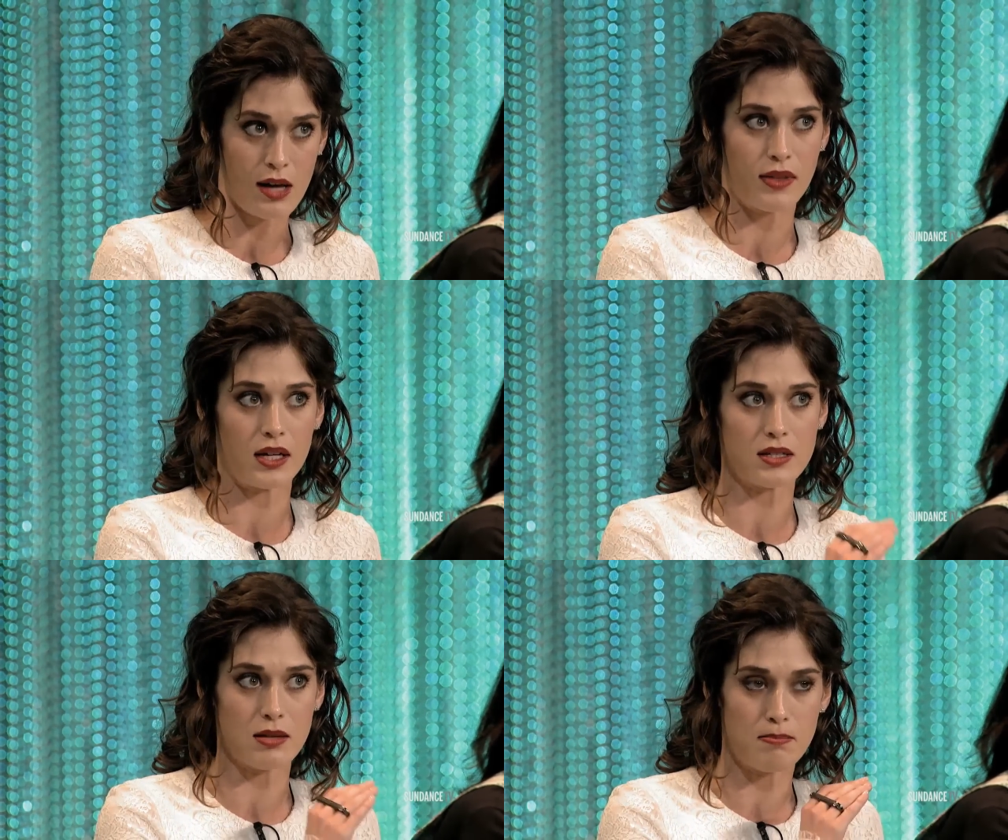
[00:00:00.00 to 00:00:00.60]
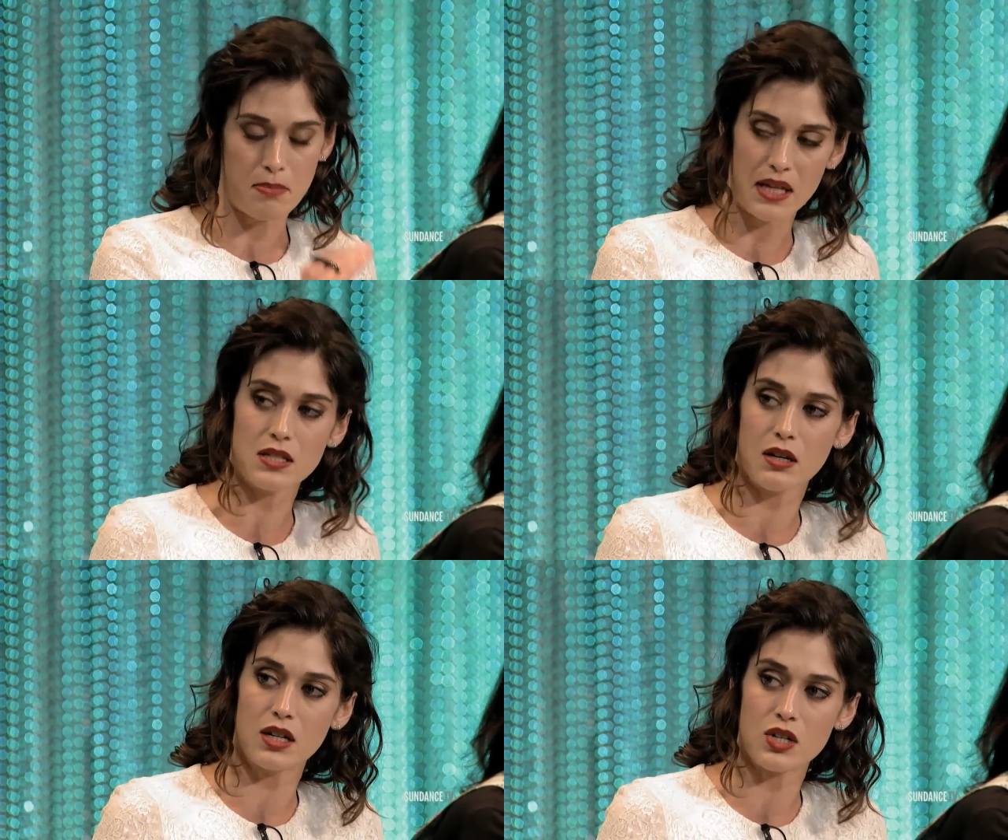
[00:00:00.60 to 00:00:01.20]
that is the
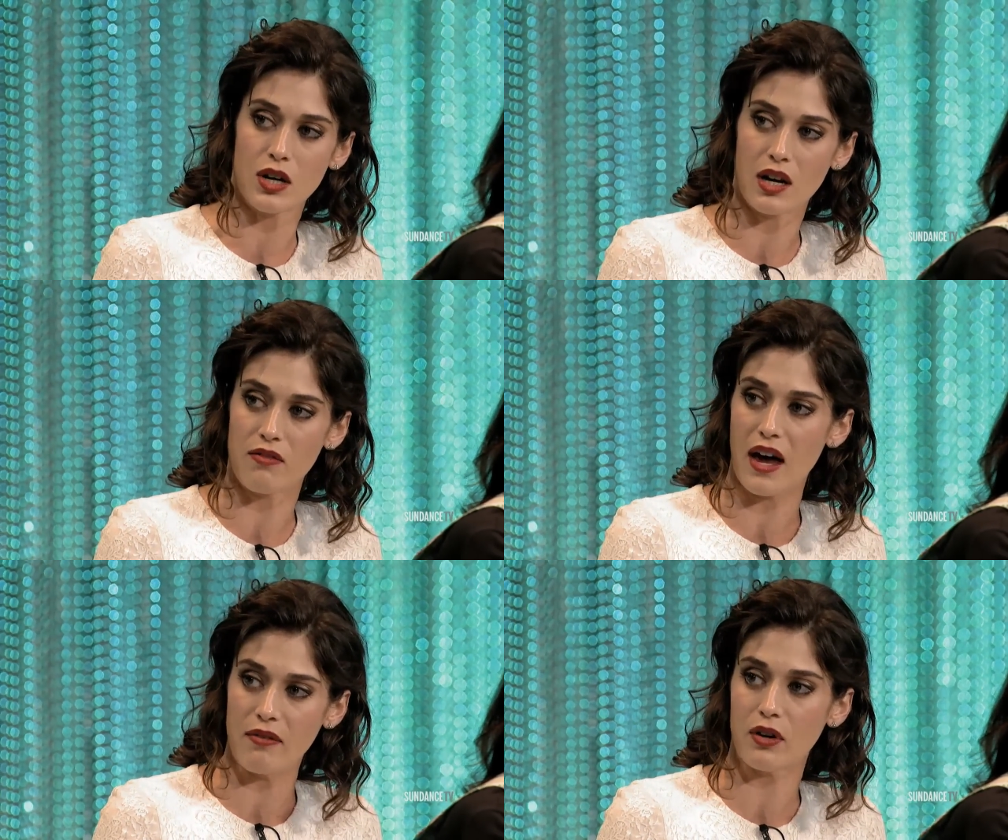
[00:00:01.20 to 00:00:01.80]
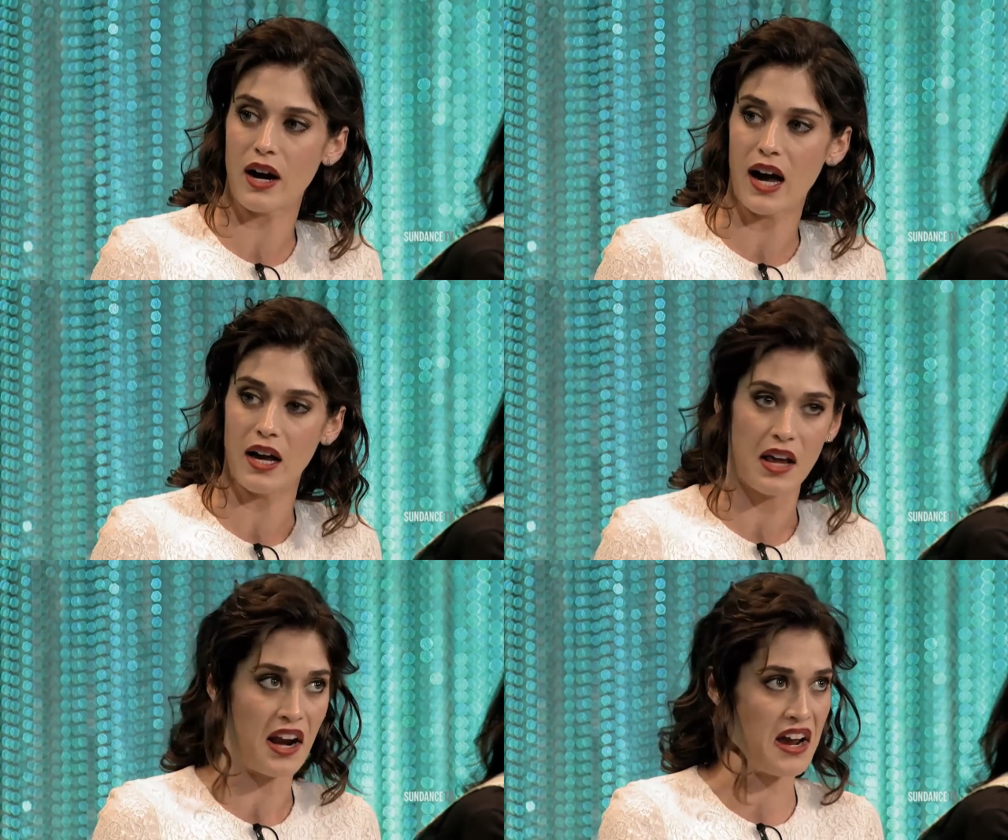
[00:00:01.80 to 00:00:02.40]
best audition I have ever
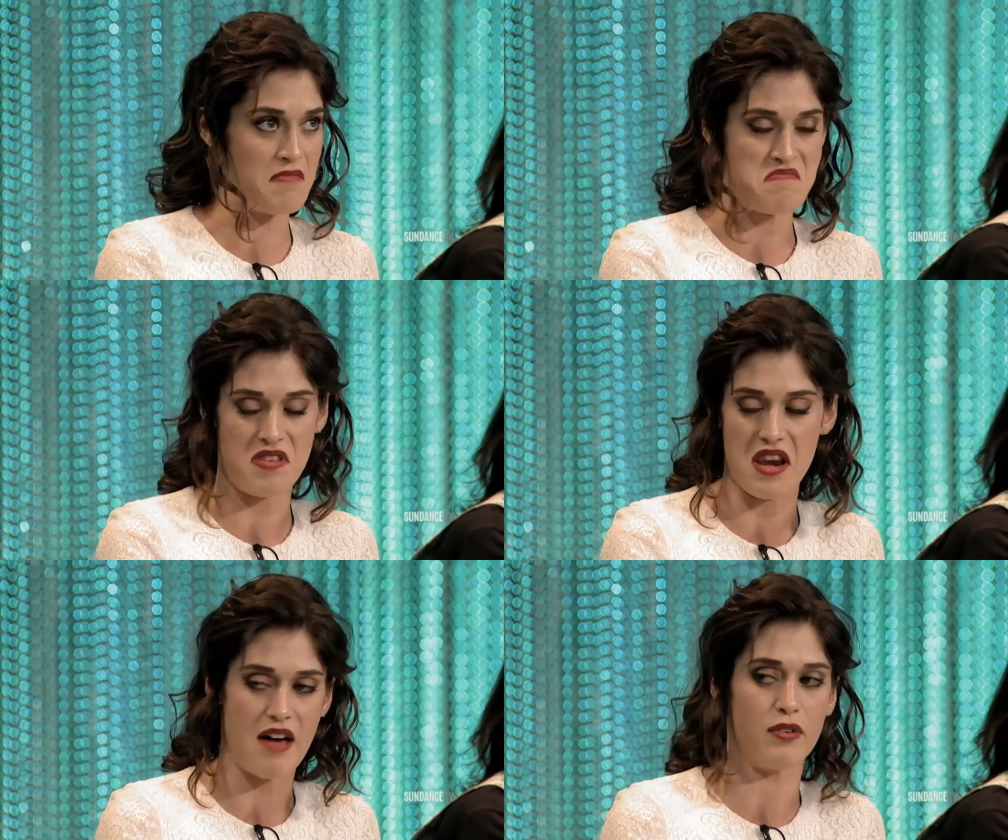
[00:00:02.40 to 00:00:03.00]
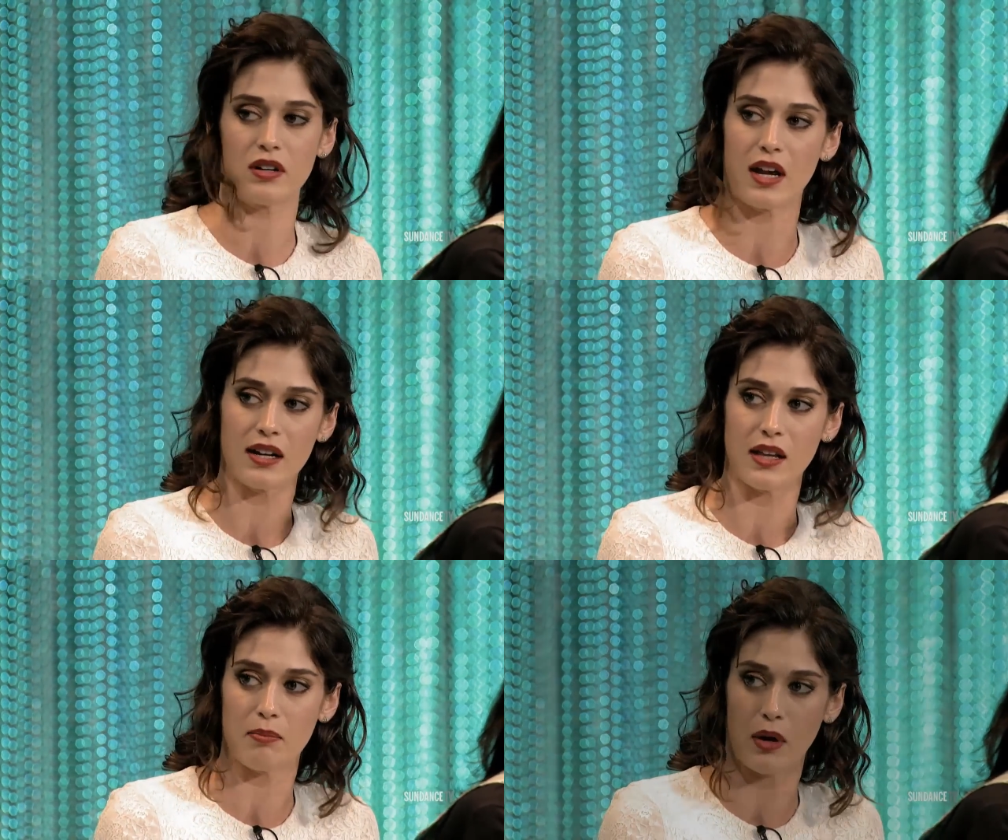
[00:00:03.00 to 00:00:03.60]
had, and I am never getting that